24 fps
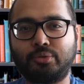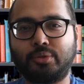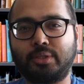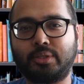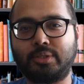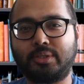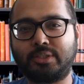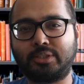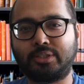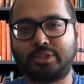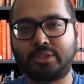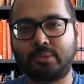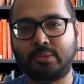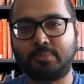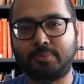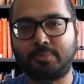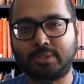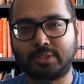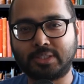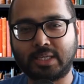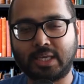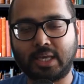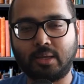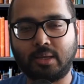the ship
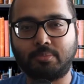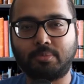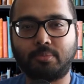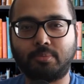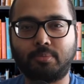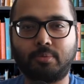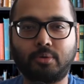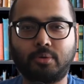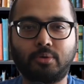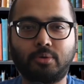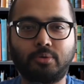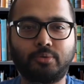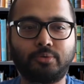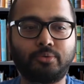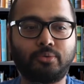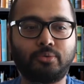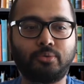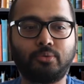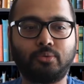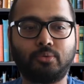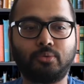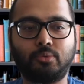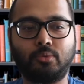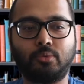is capable
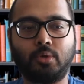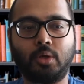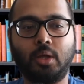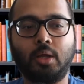to